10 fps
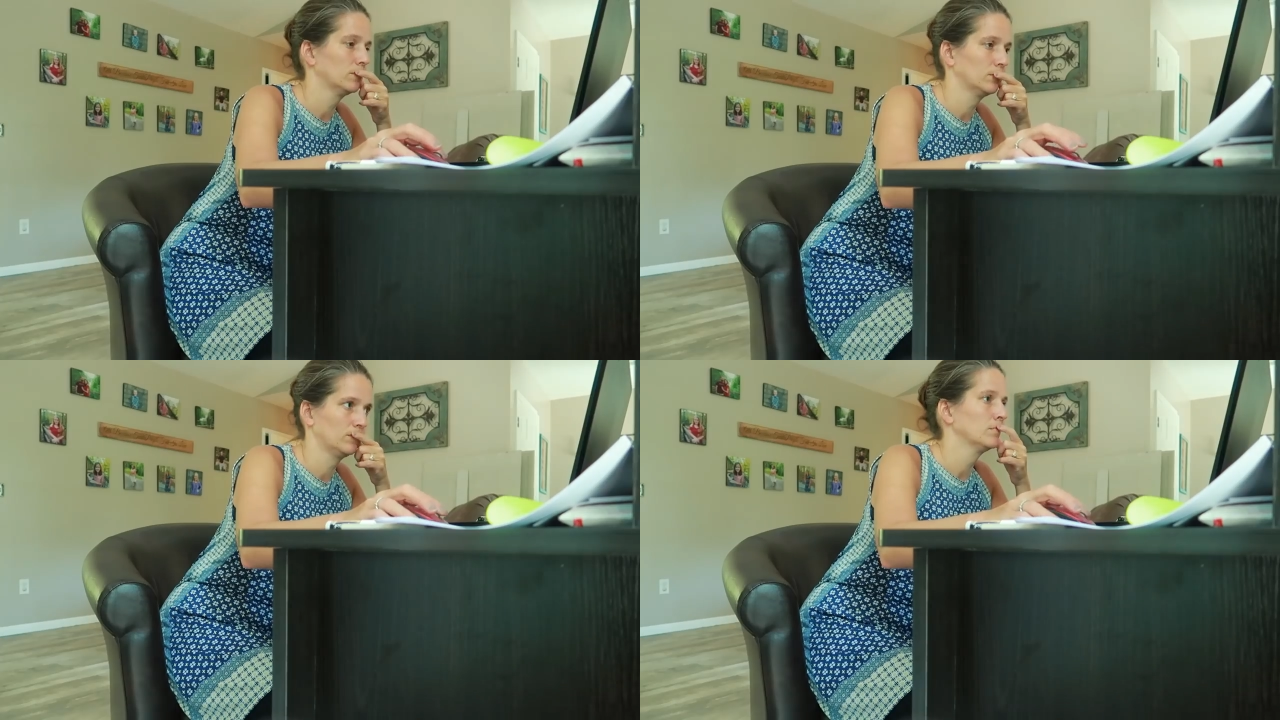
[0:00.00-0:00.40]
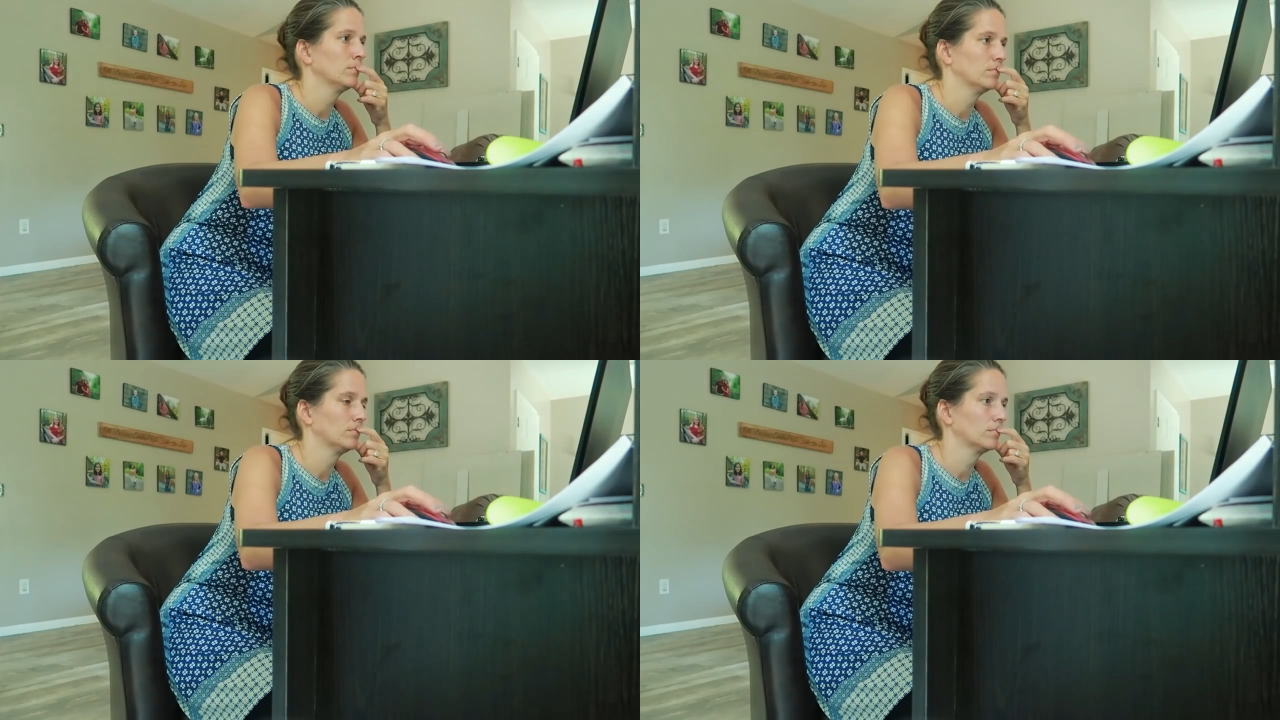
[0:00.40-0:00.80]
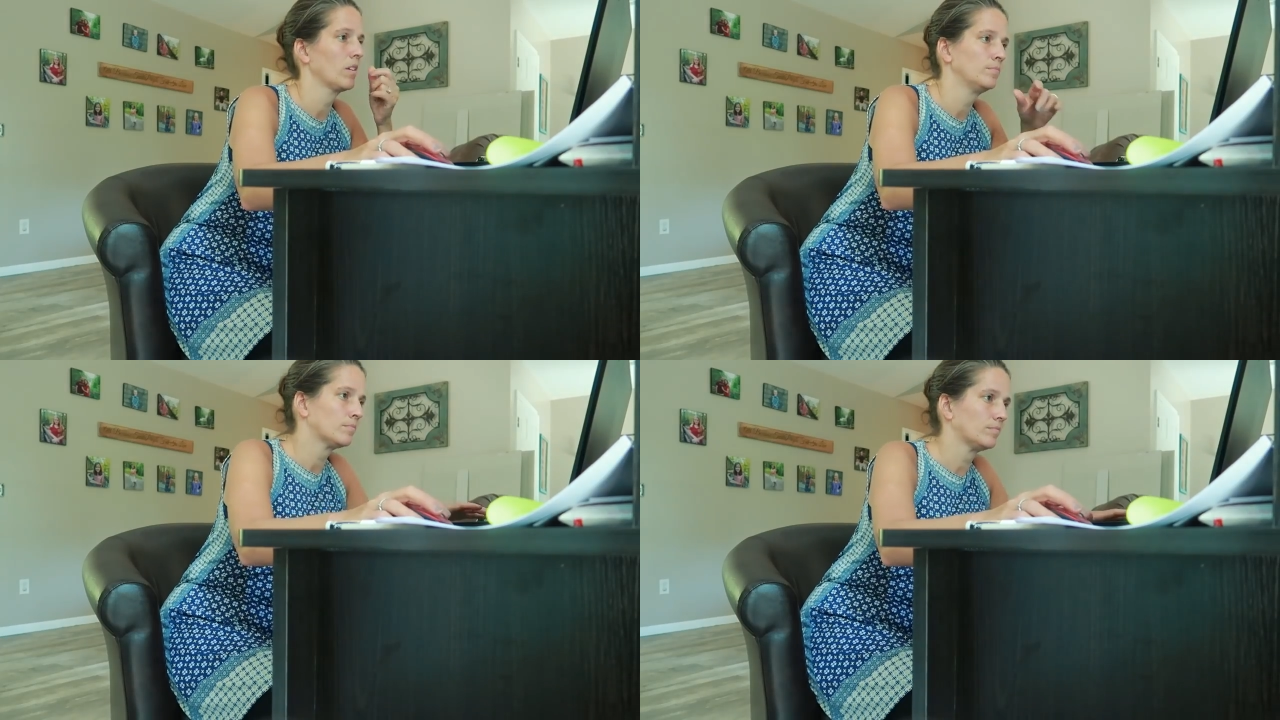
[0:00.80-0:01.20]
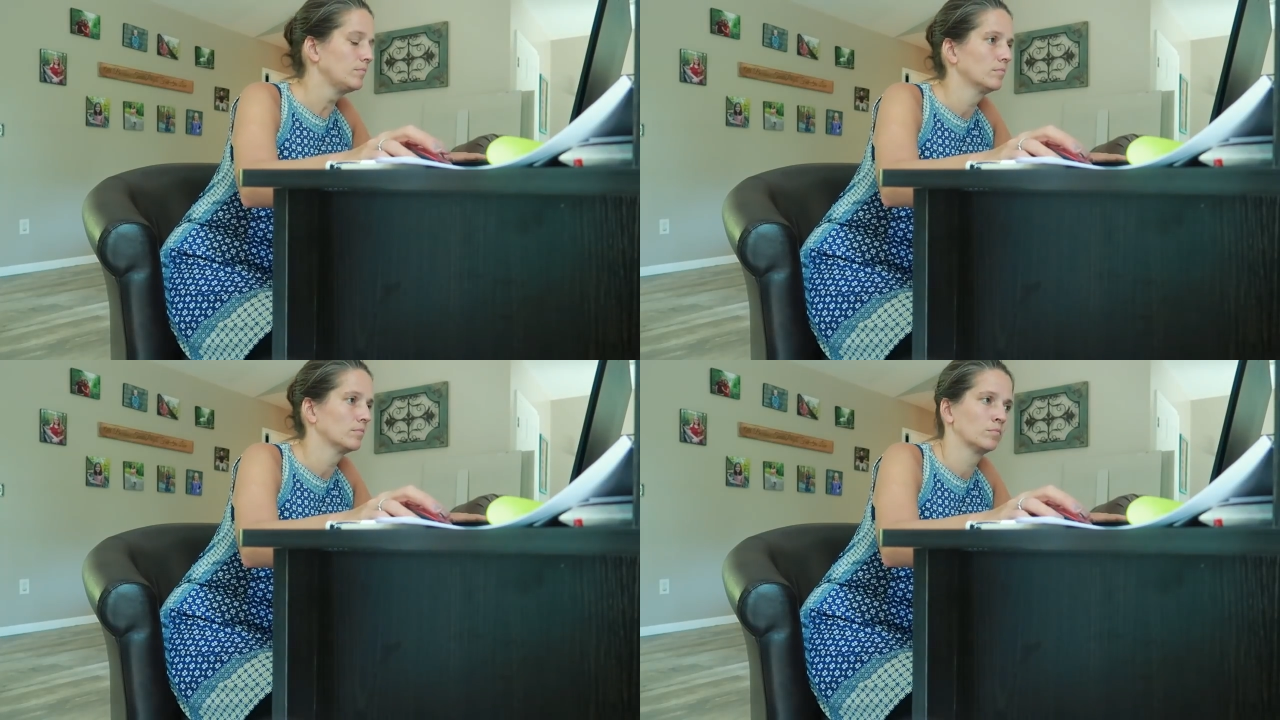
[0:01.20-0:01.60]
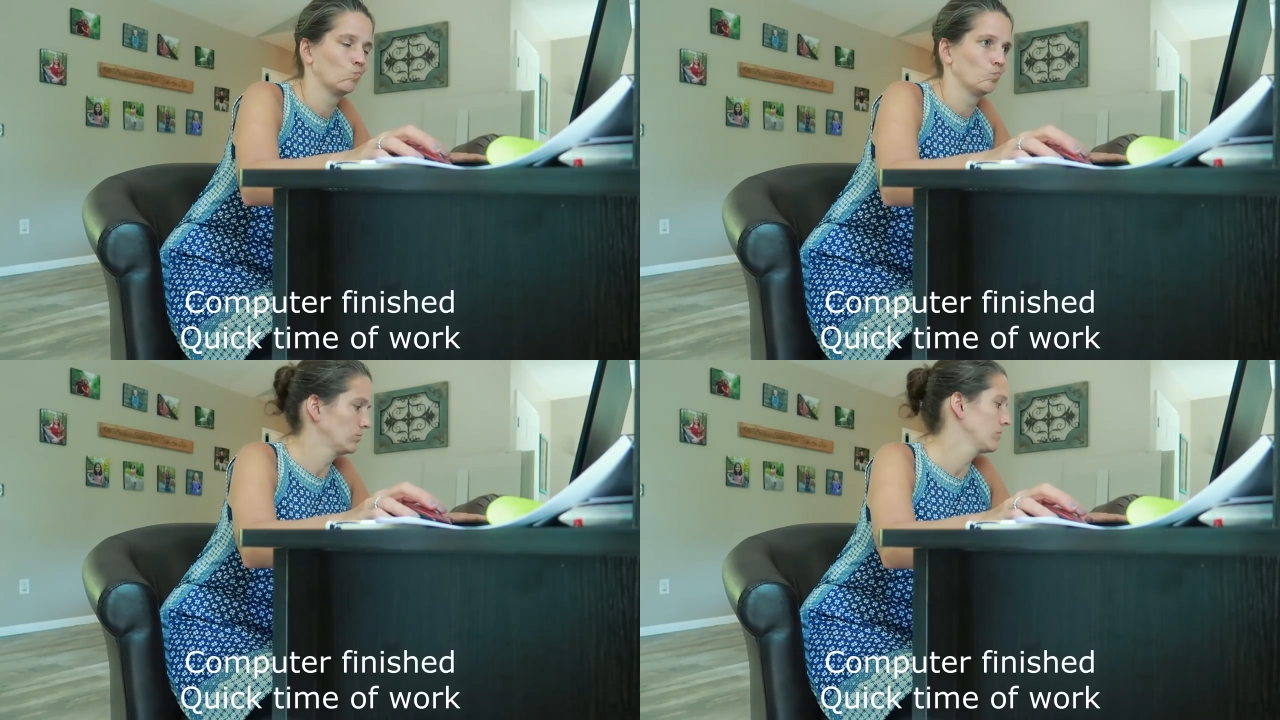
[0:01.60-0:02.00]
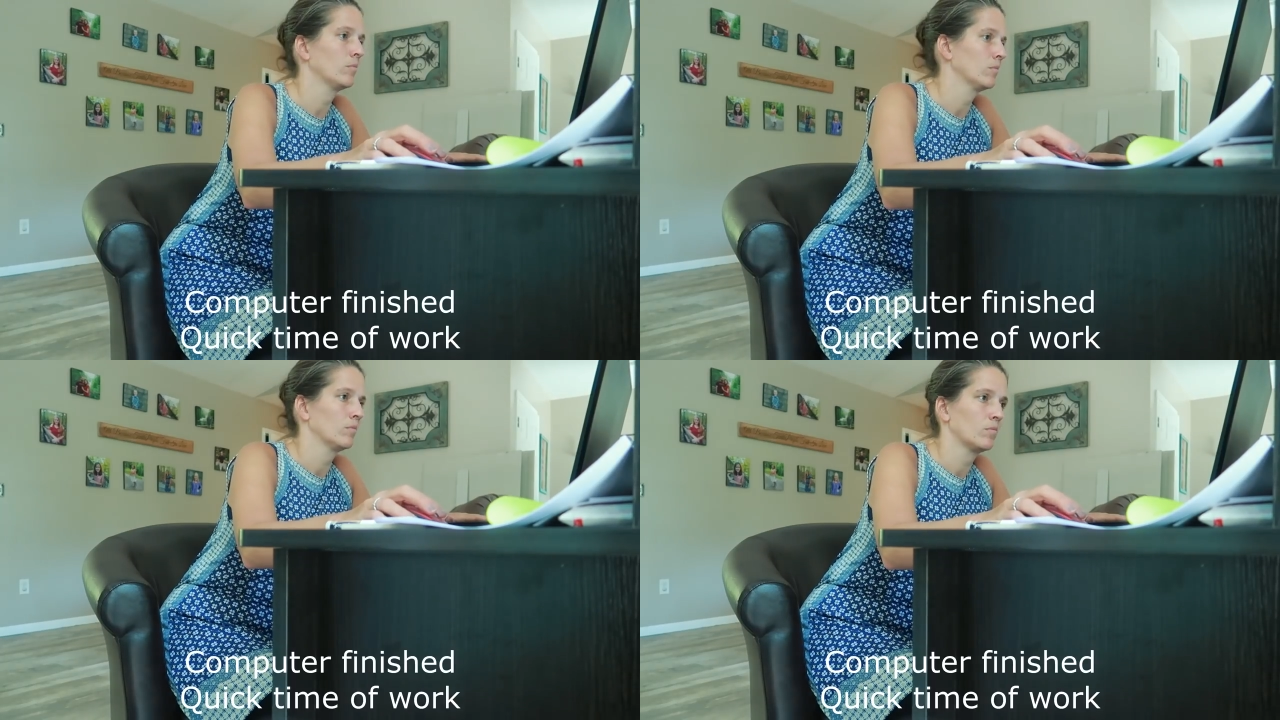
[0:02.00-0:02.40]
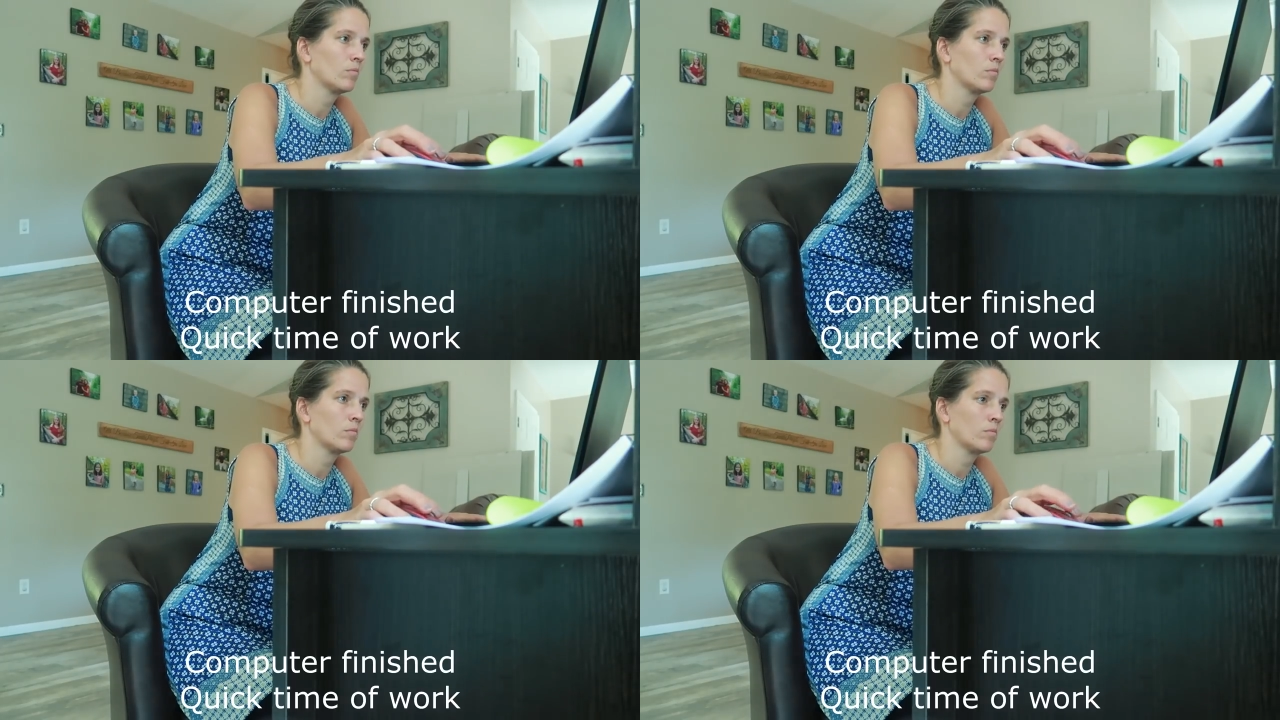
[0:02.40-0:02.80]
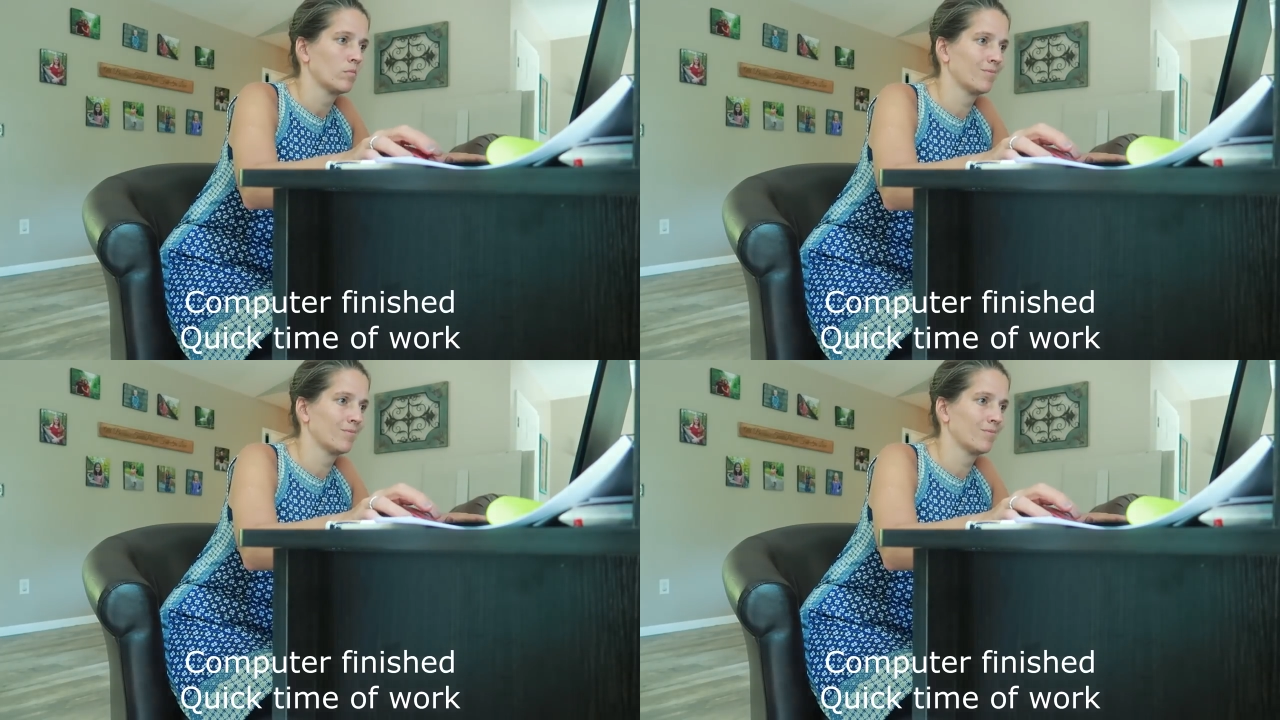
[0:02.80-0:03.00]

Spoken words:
[no speech]